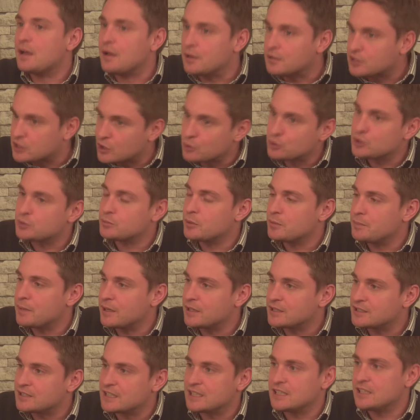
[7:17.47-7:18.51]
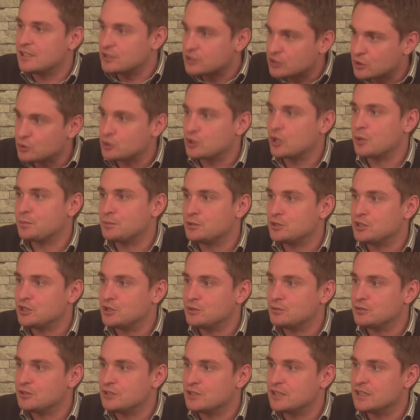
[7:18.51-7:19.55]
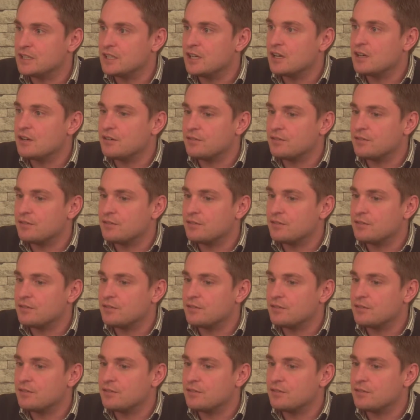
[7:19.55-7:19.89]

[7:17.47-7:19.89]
social mobility, social opportunity